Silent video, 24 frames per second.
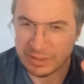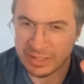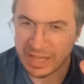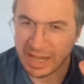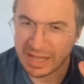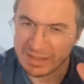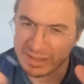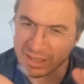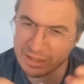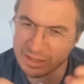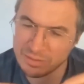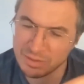
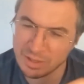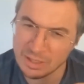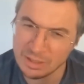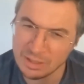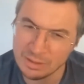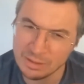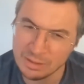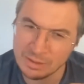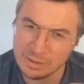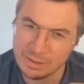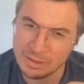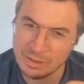that, I
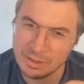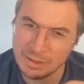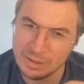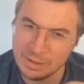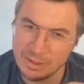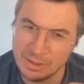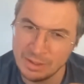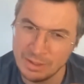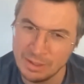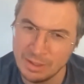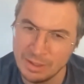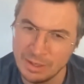think,
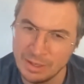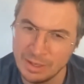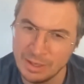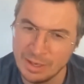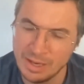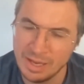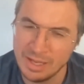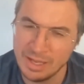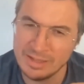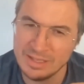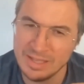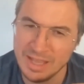
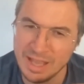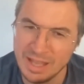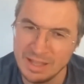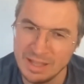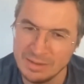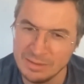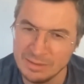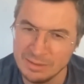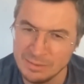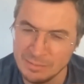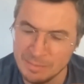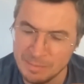in the
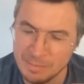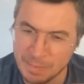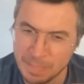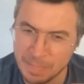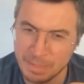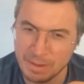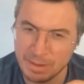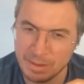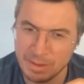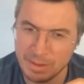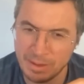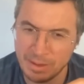end,
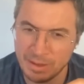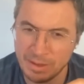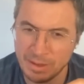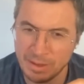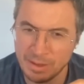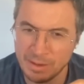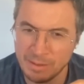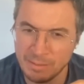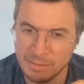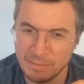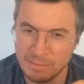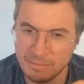
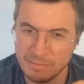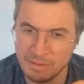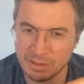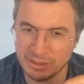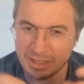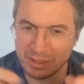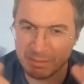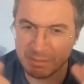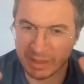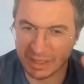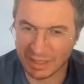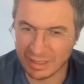
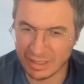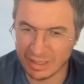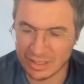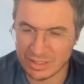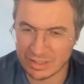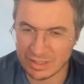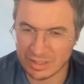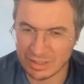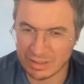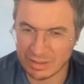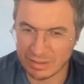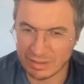that
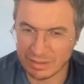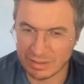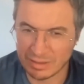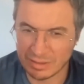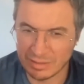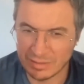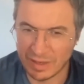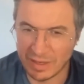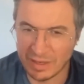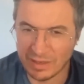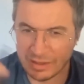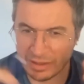mechanistic
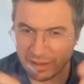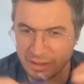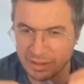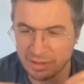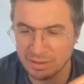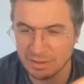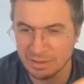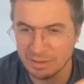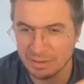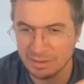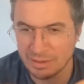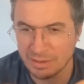
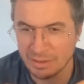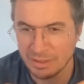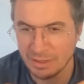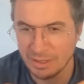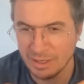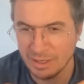thinking,